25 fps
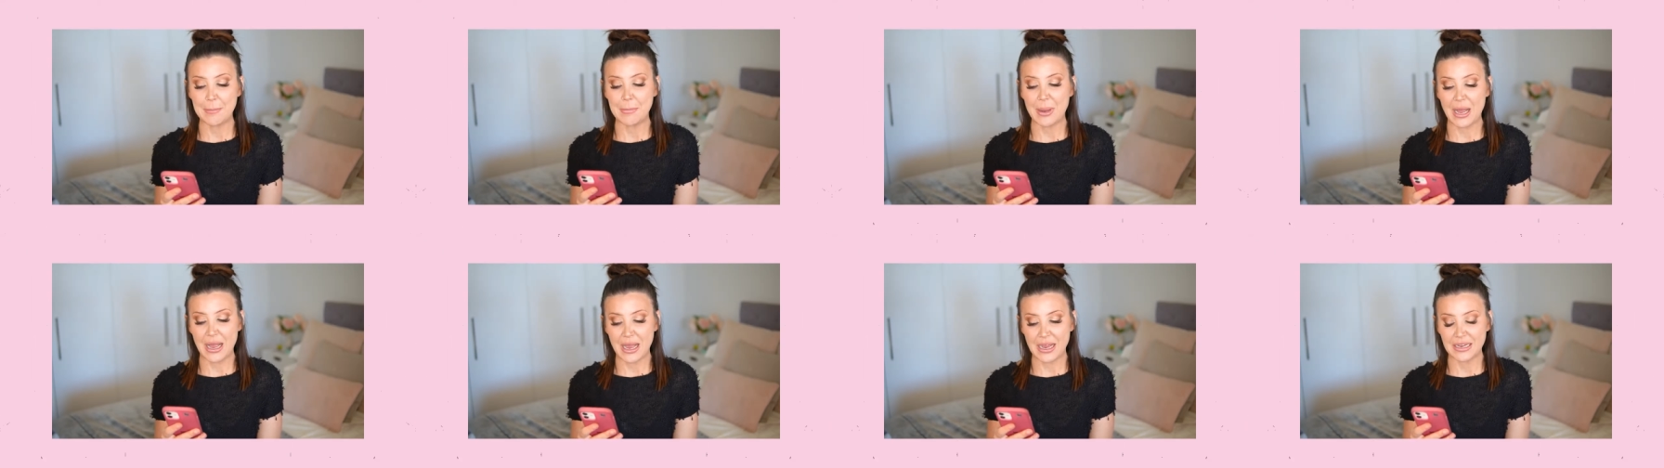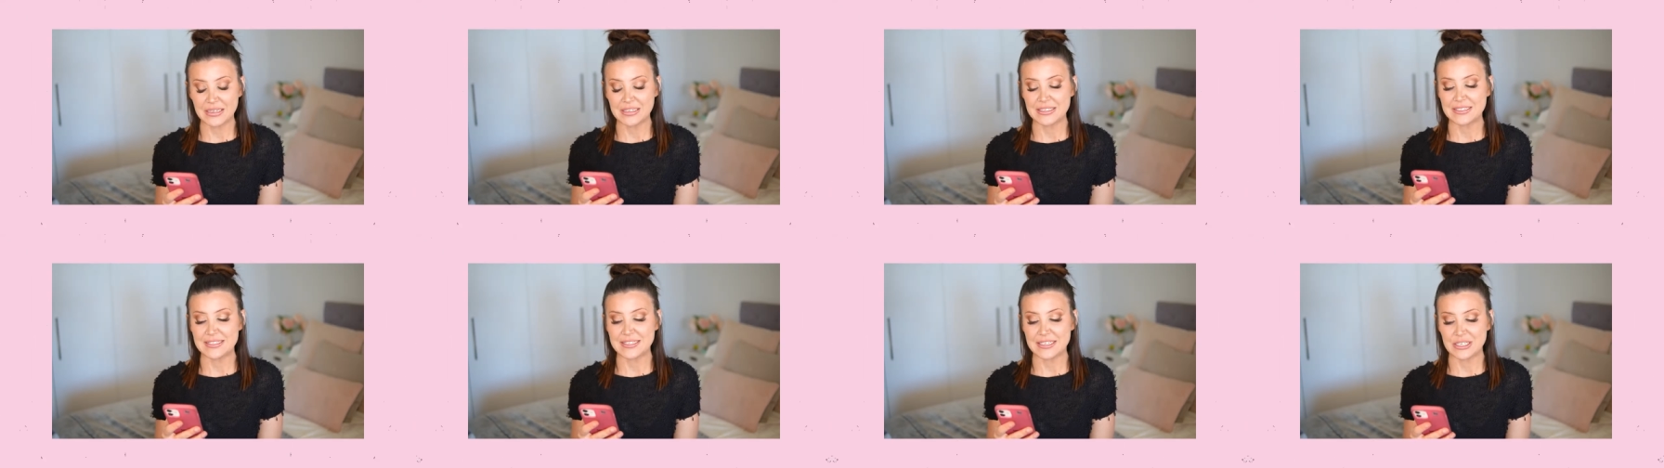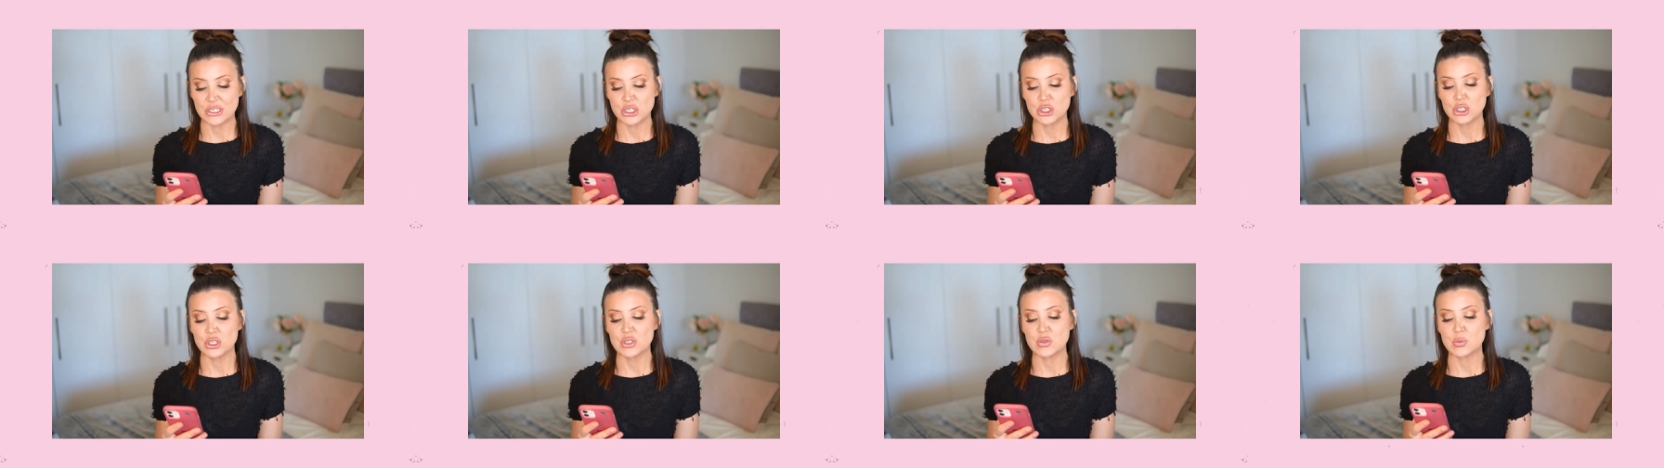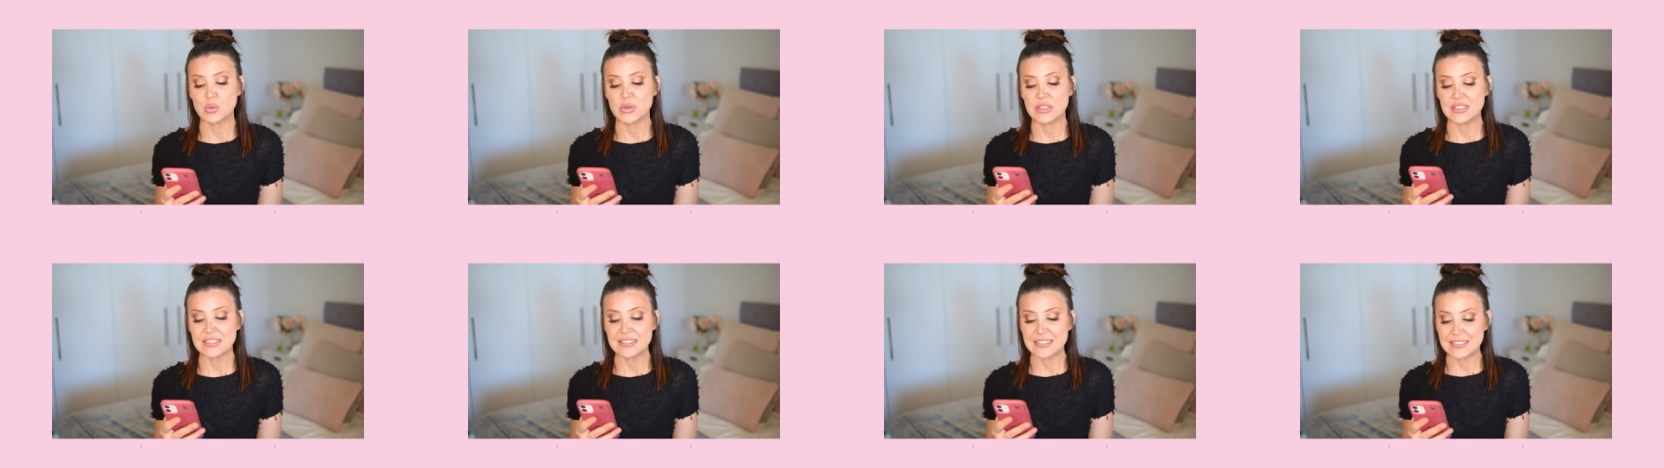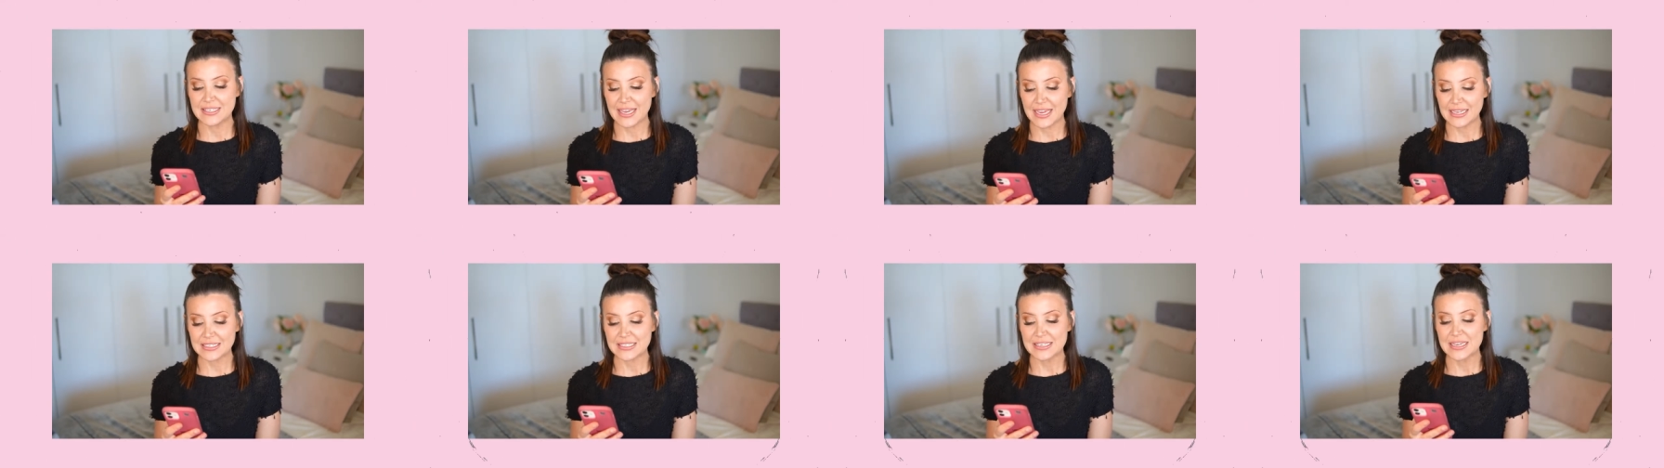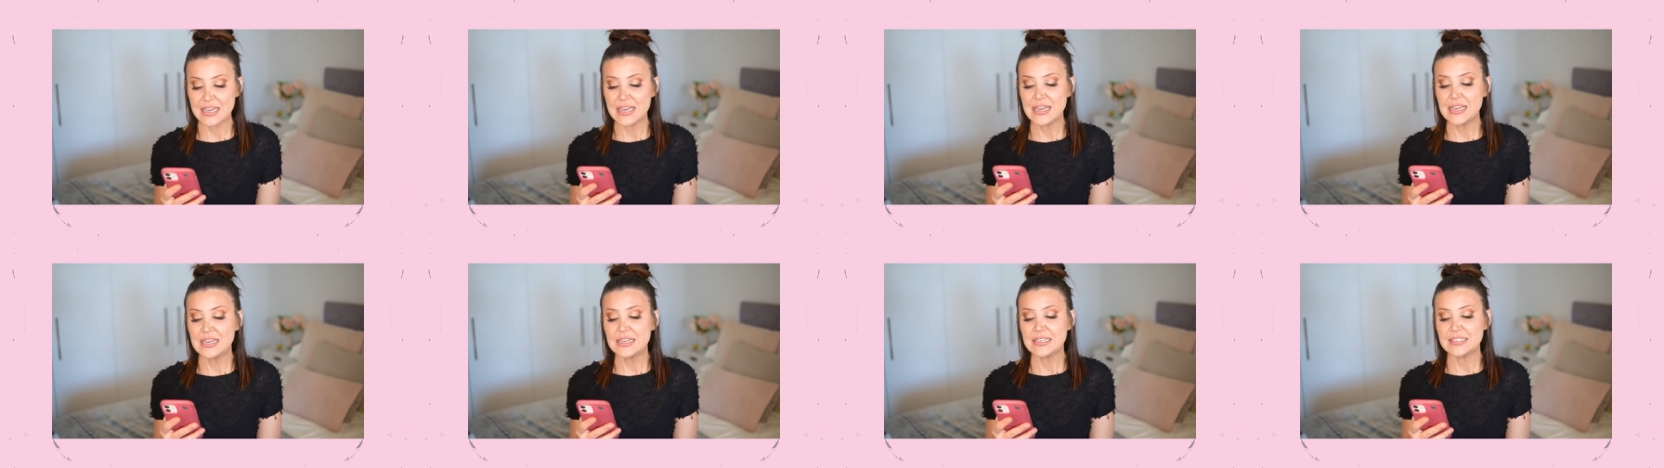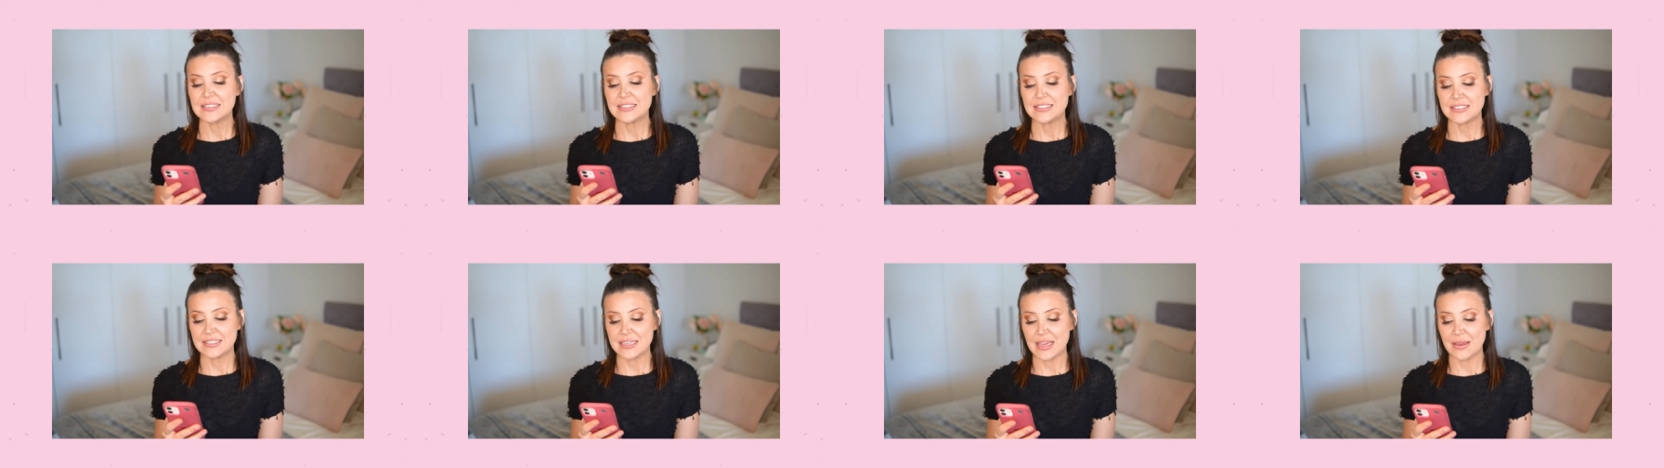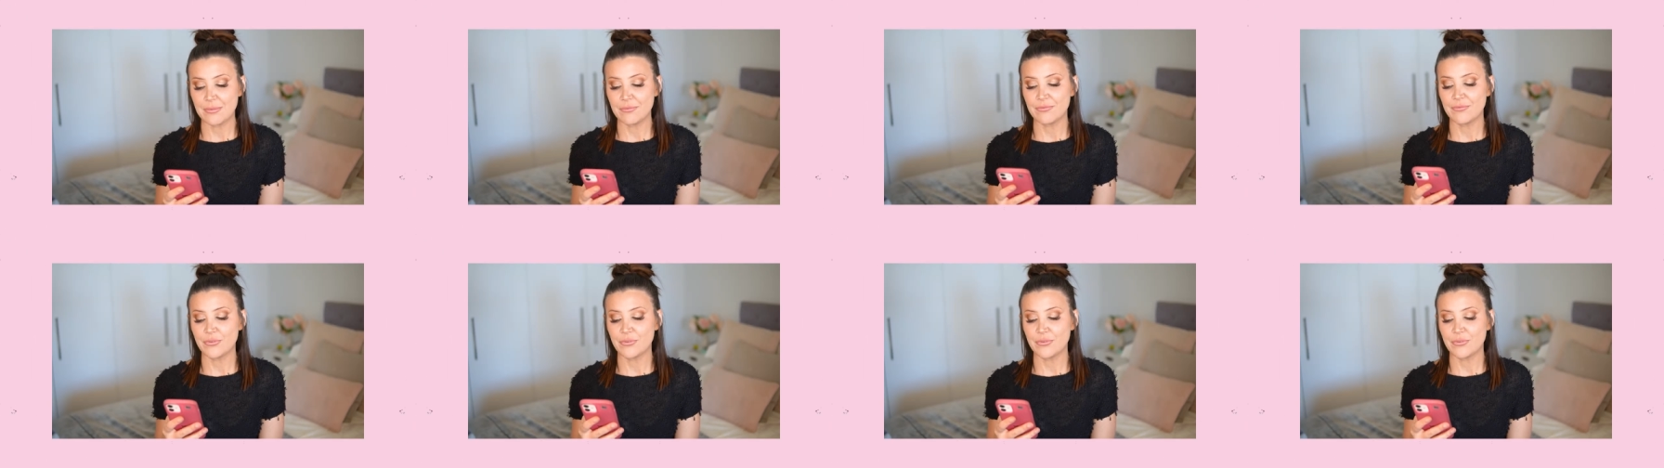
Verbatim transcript: partner's issues with sex stem